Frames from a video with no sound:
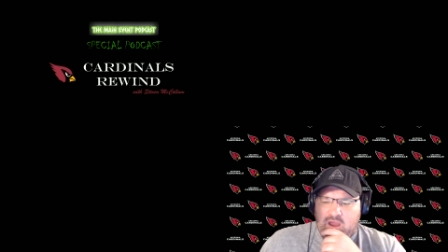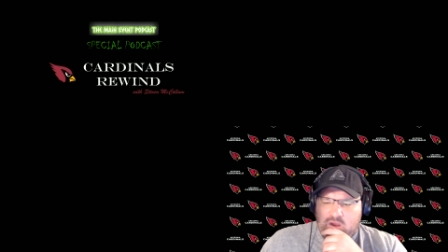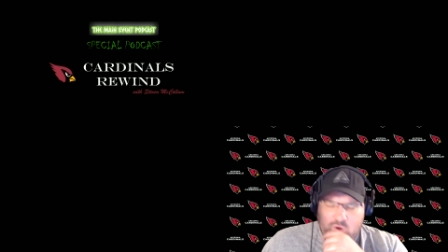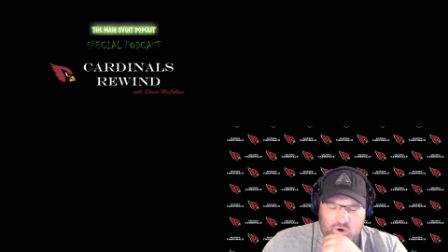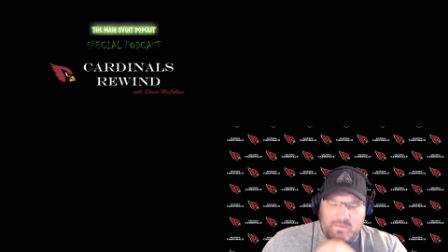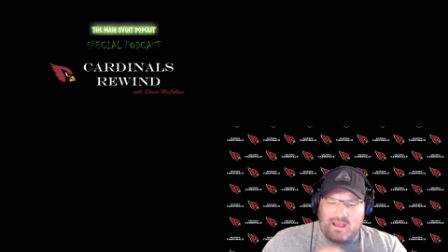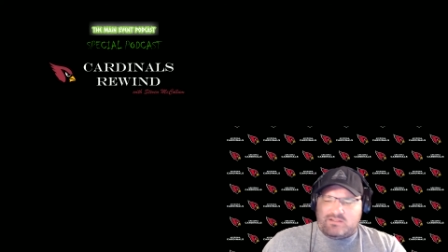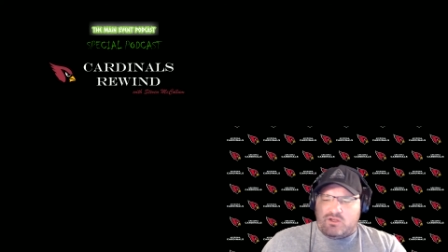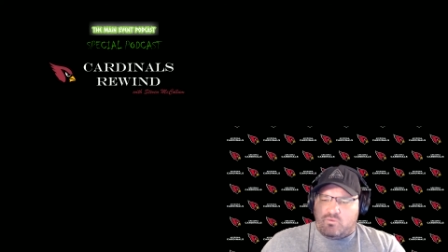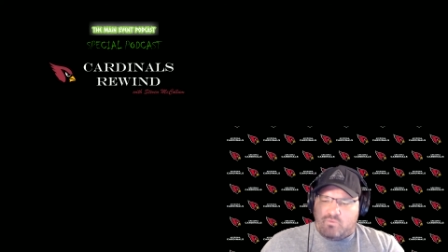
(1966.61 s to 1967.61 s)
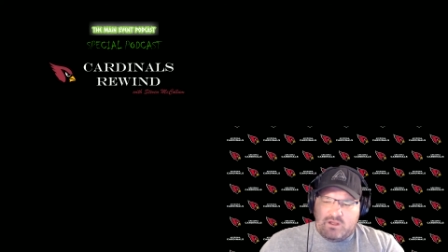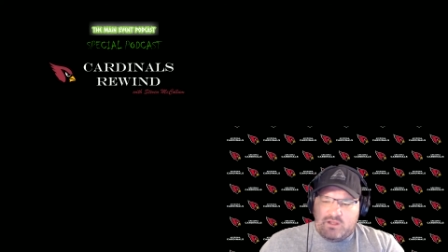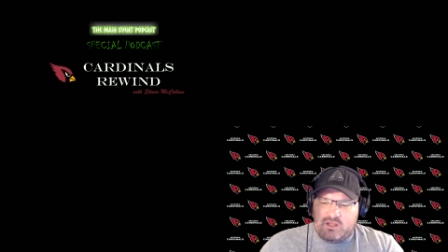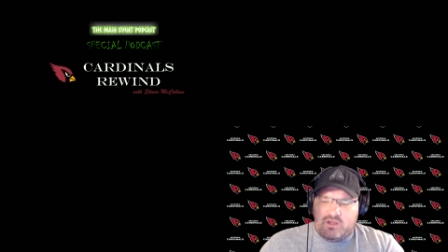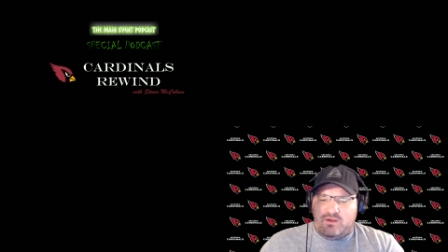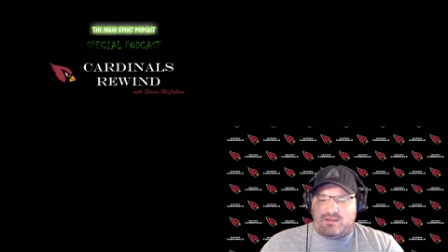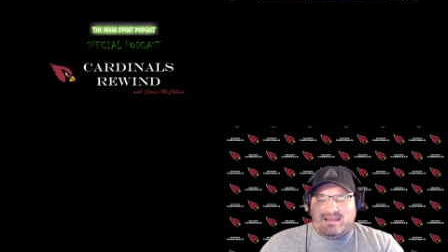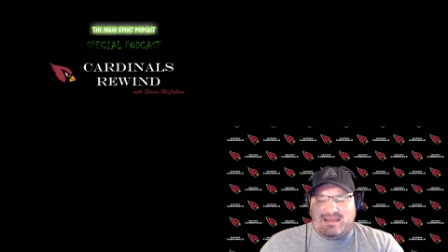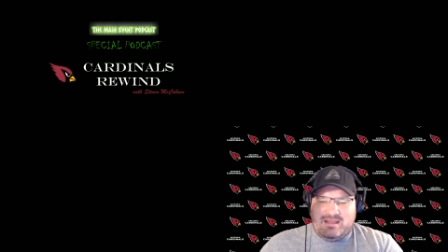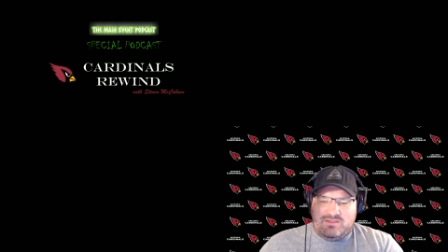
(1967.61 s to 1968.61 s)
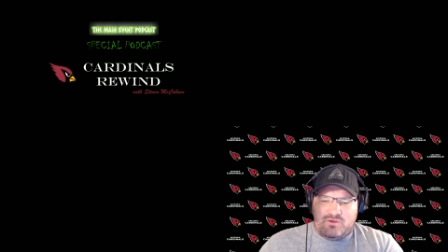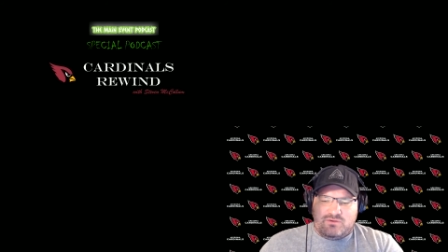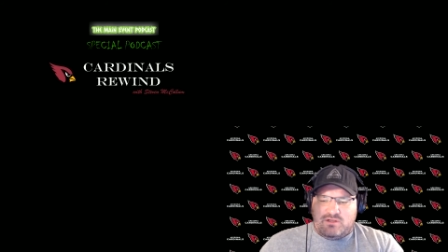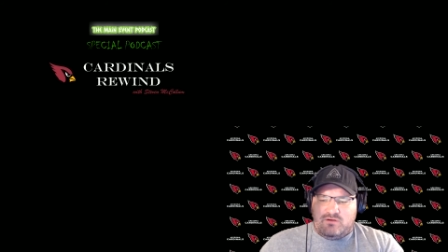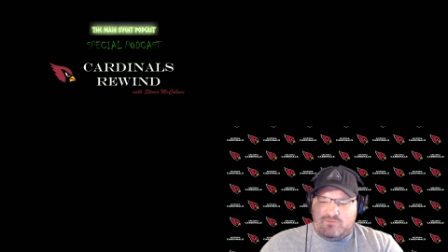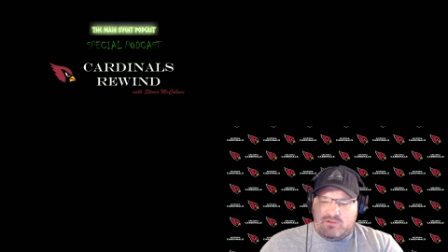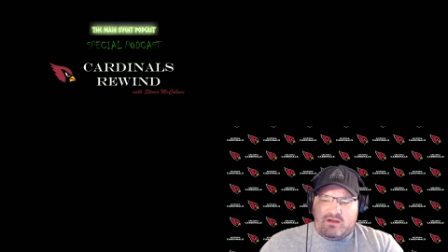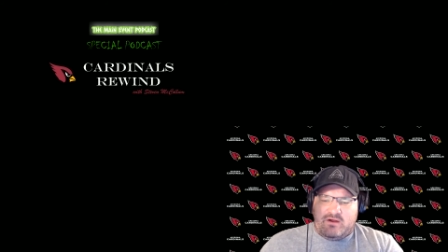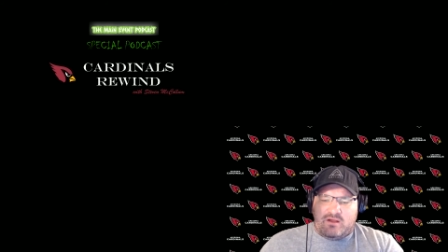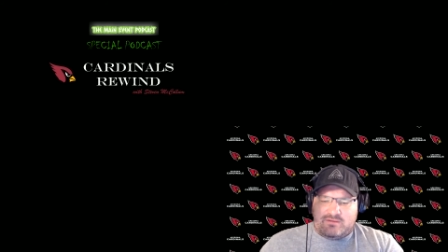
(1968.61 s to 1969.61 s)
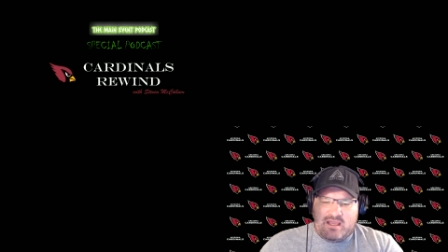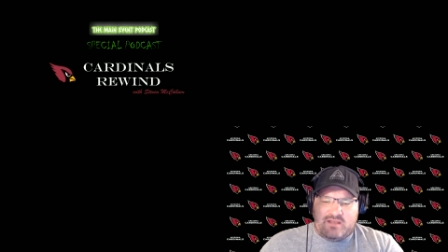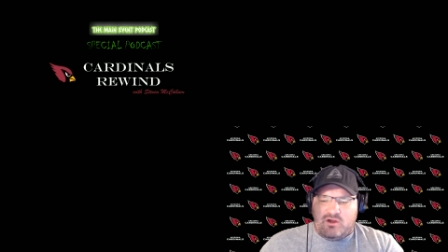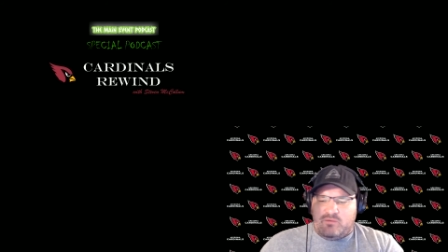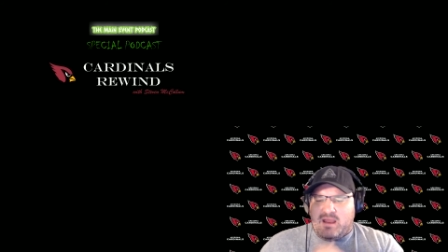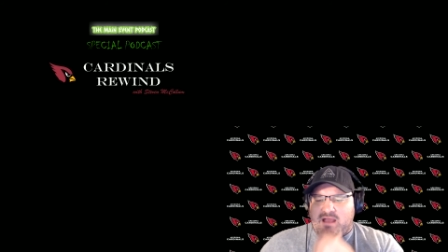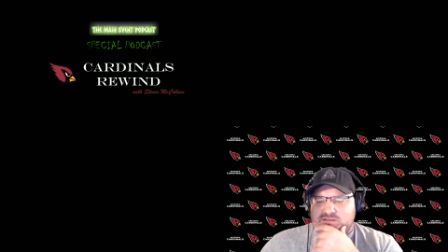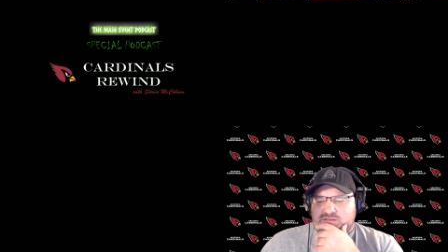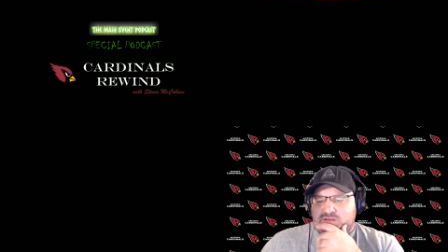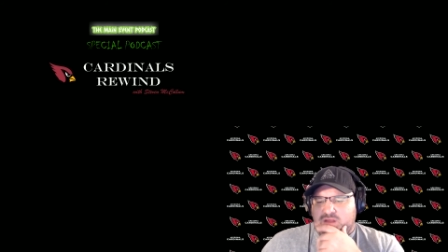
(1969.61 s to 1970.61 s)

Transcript: Quarterbacks that are really good can hit those little flare-out ten-yard passes